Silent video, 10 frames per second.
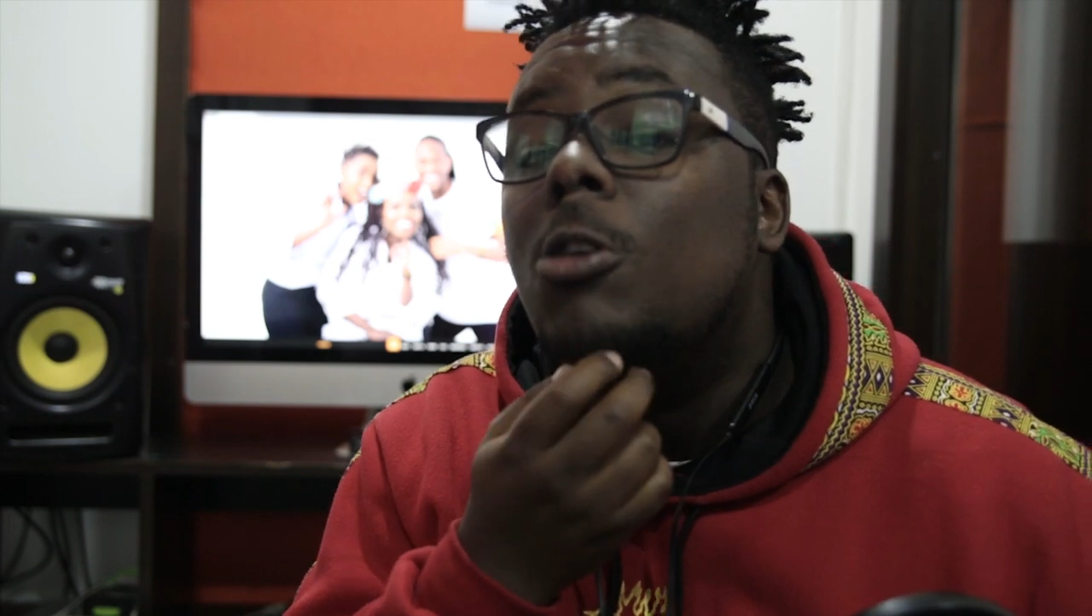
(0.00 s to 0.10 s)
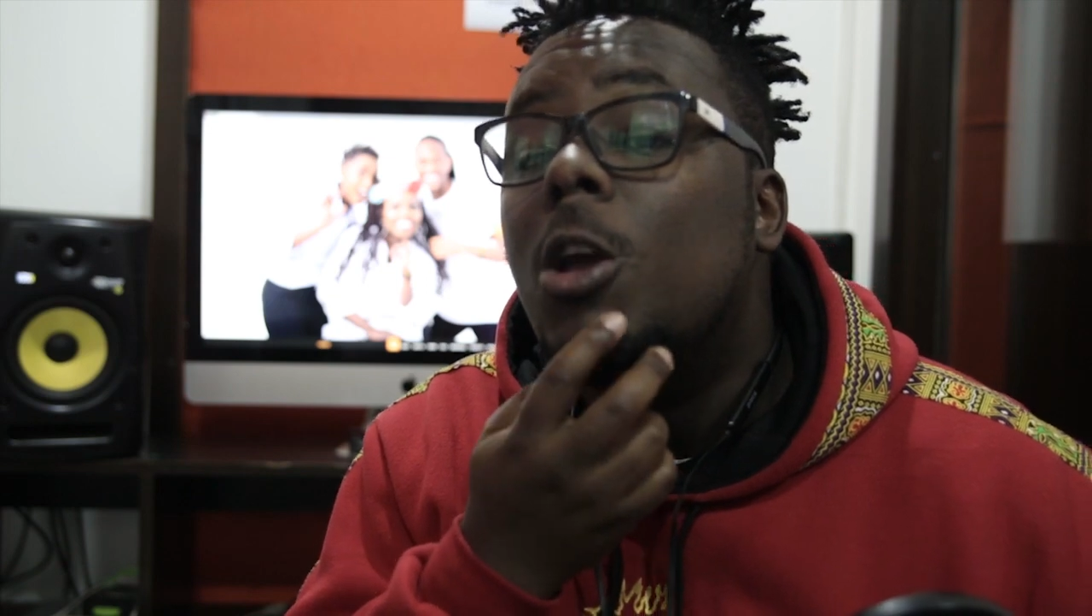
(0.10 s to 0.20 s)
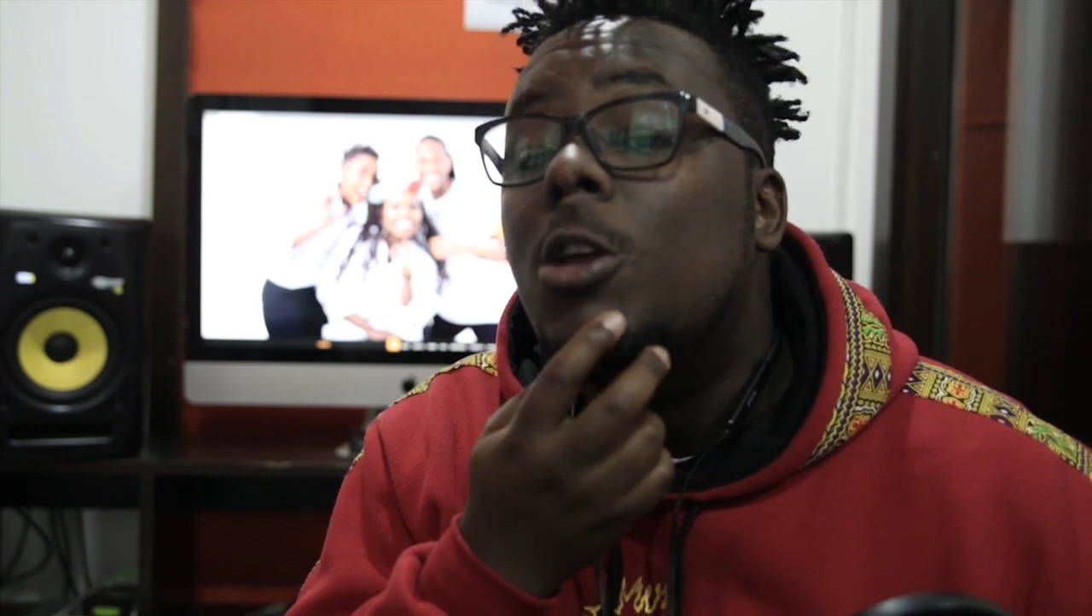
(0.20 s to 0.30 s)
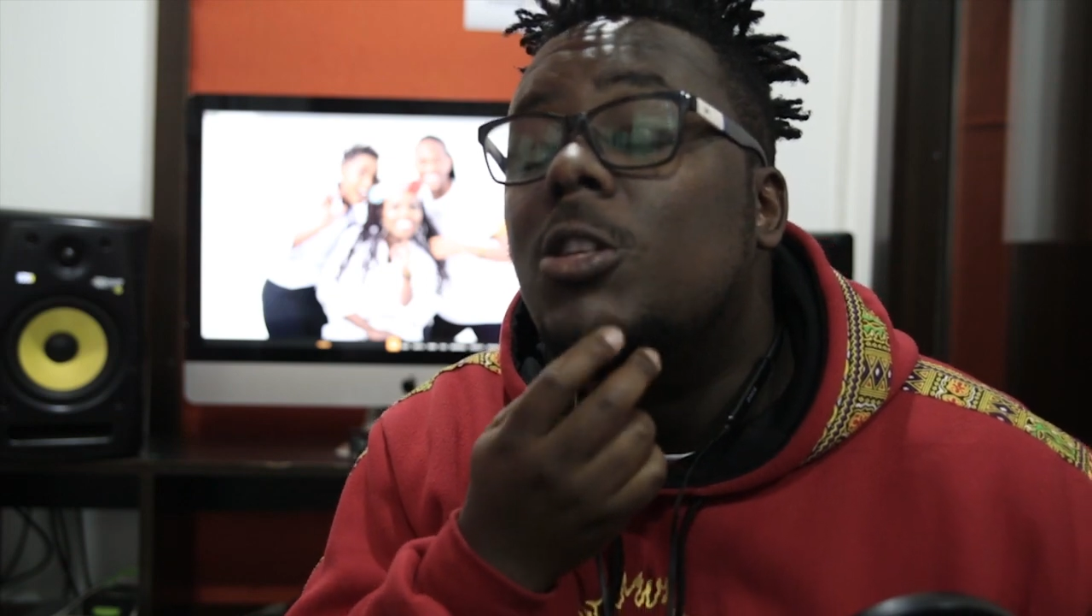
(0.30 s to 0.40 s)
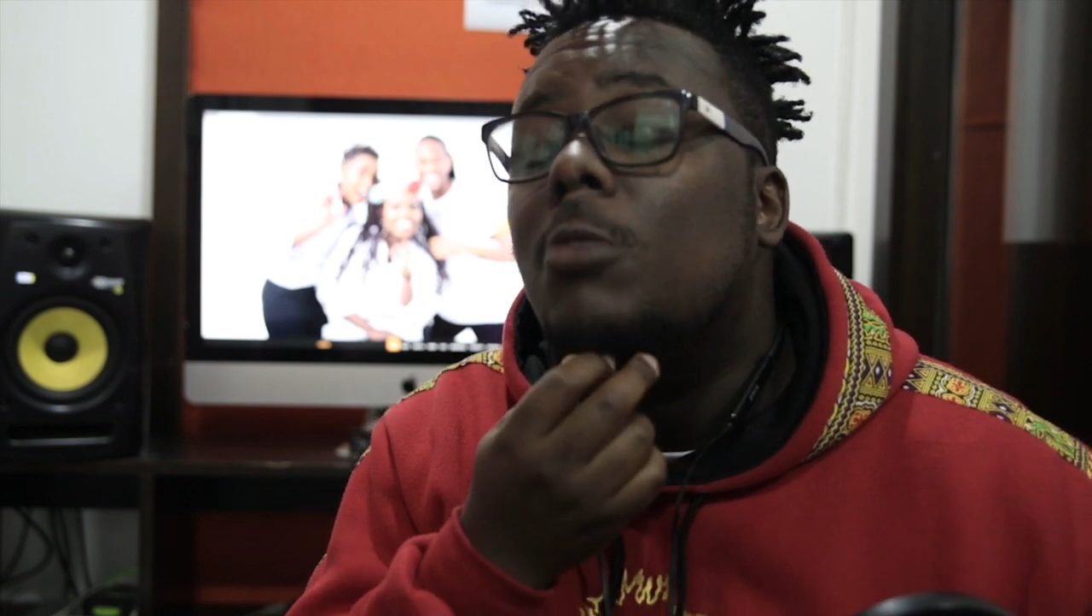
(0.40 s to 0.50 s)

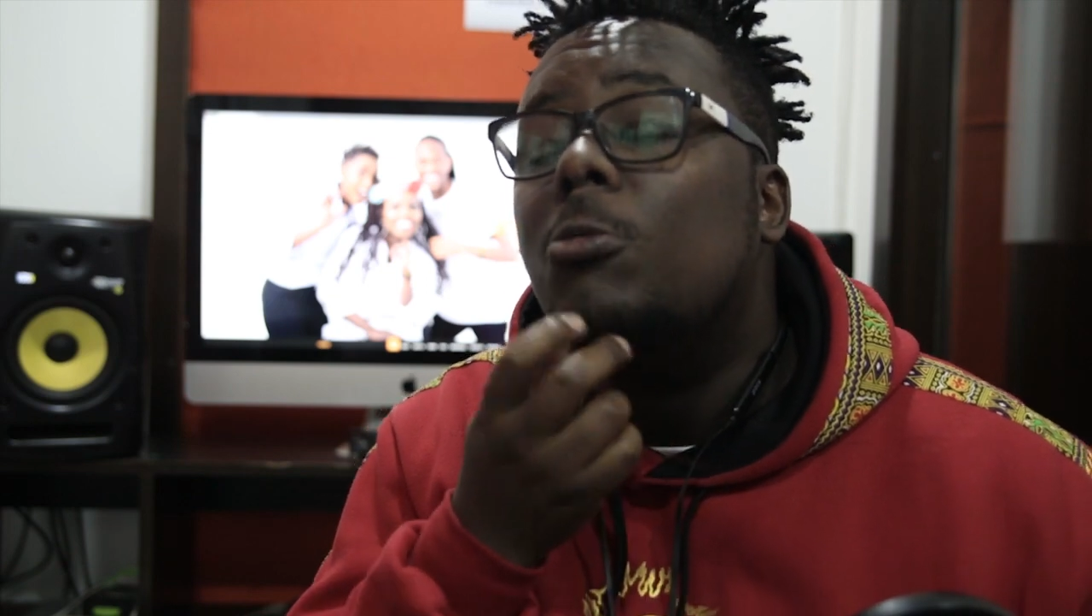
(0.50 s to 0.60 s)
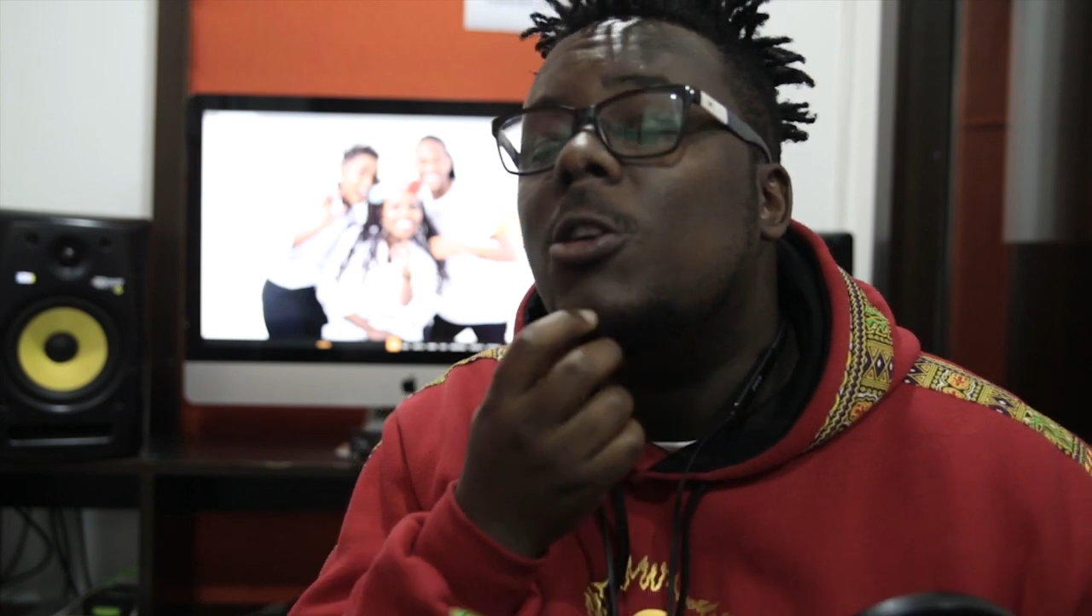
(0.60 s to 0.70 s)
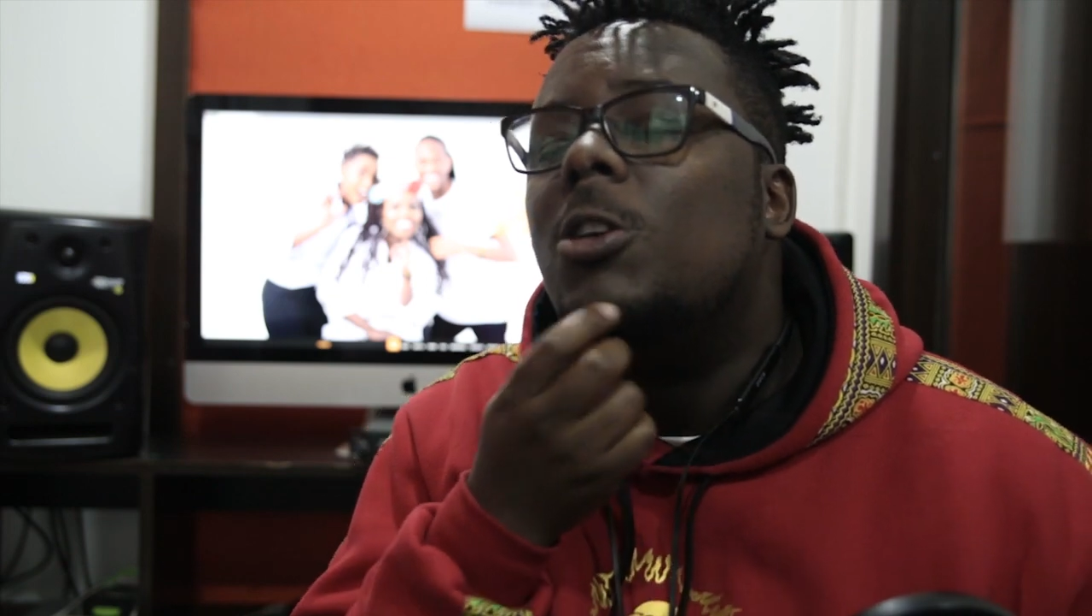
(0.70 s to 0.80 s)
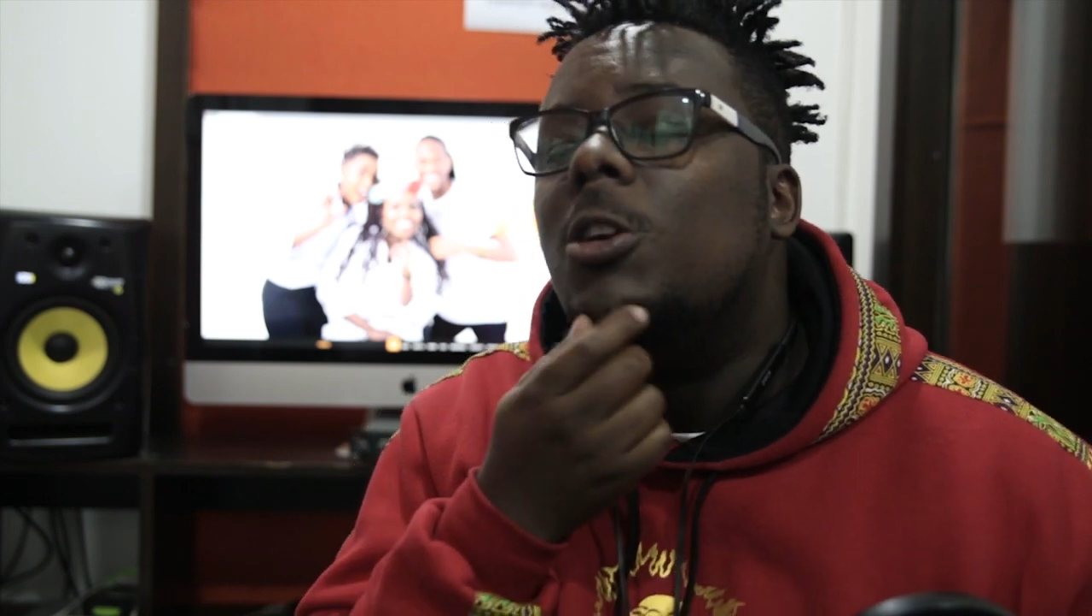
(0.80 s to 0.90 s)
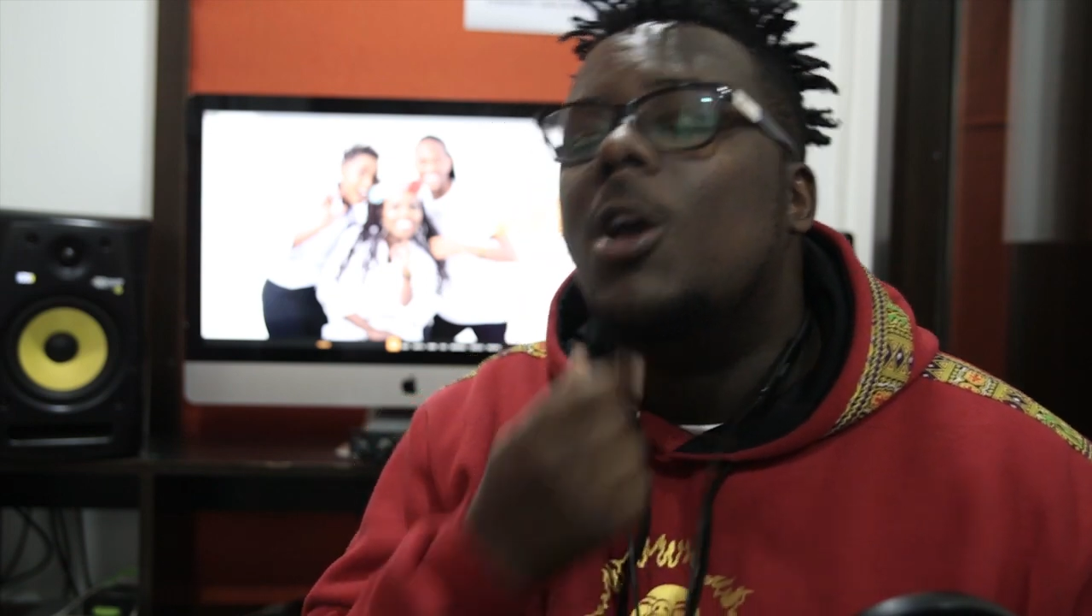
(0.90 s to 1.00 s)
Like somewhere
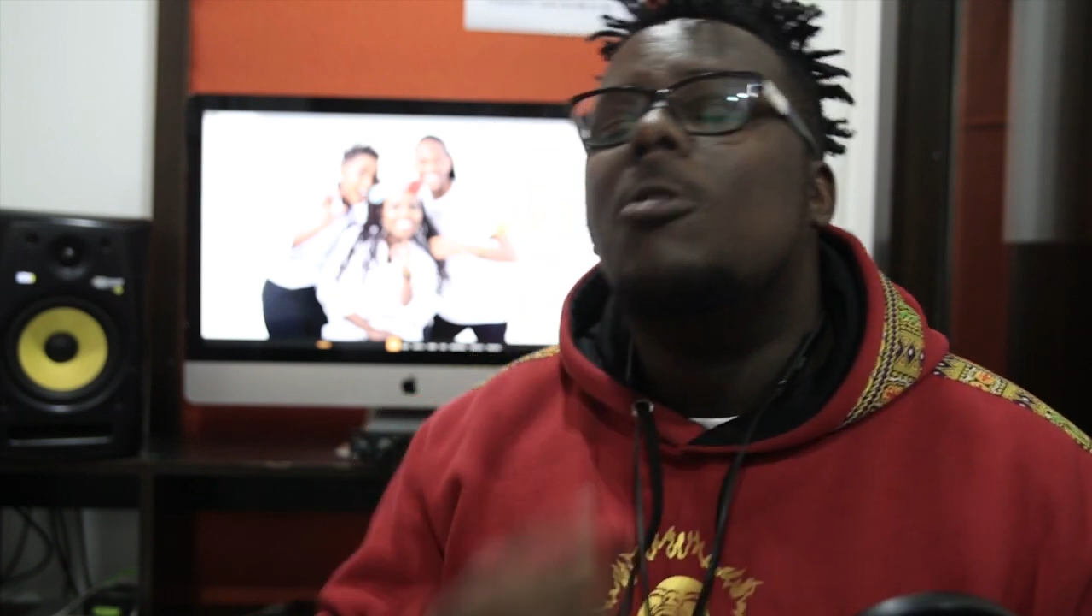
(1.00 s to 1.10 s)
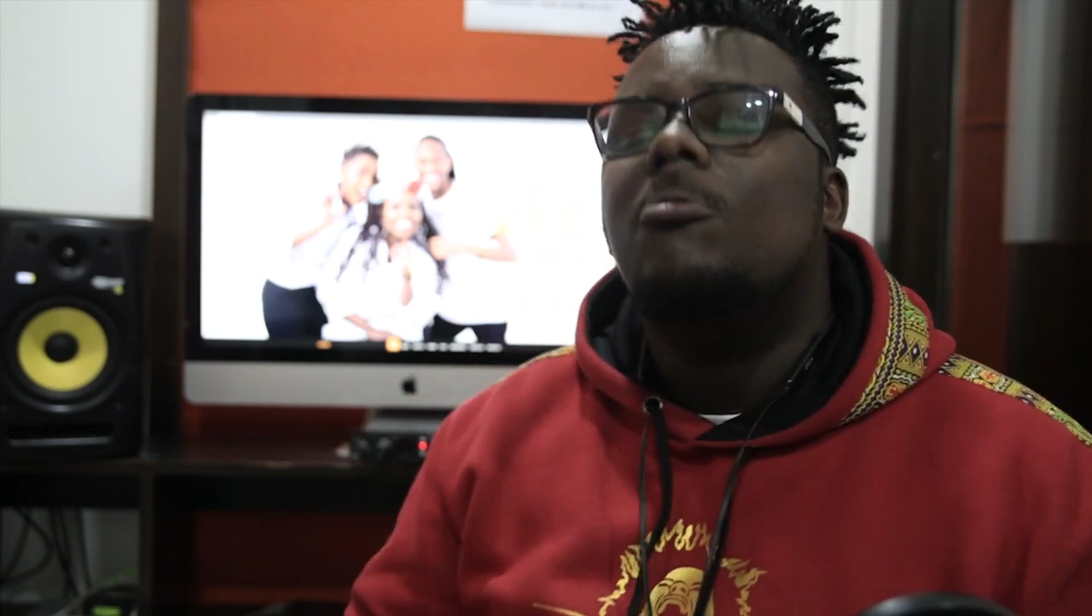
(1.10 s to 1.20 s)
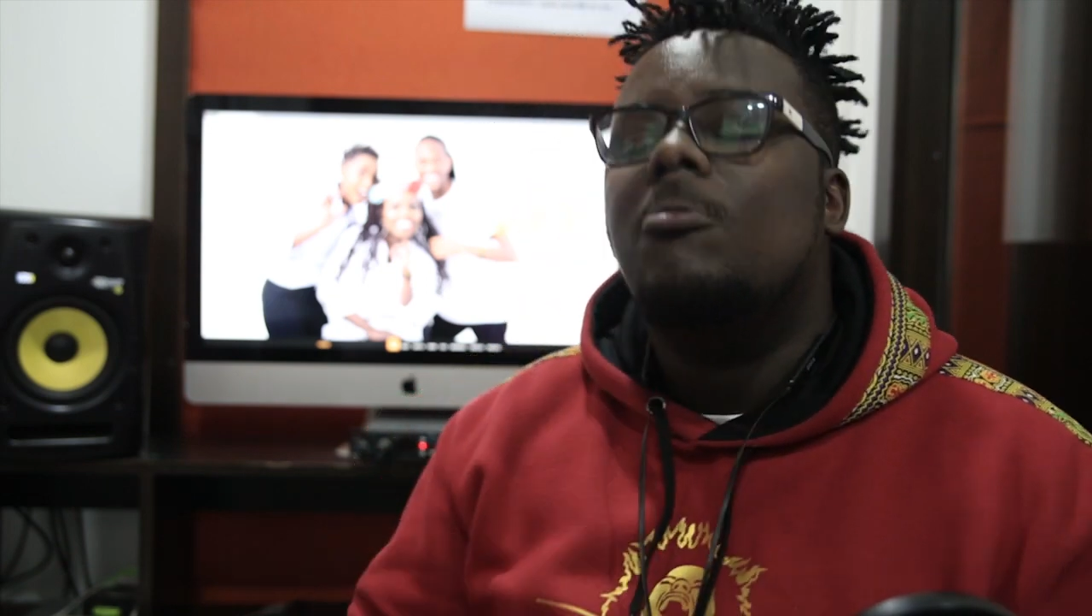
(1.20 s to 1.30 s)
here, yeah.